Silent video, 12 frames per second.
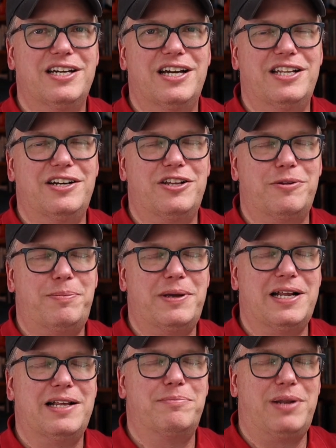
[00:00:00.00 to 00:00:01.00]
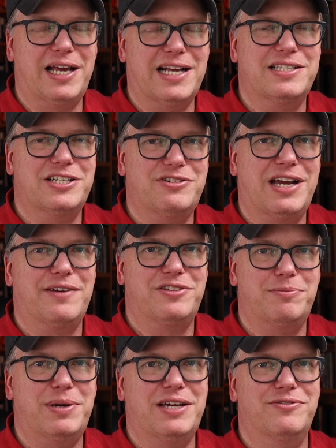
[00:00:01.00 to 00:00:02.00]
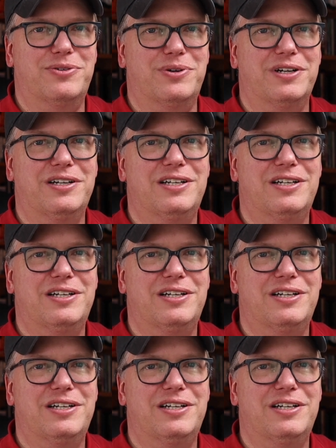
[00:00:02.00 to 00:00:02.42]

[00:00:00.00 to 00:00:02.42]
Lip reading: and then other plans that you have to pay for.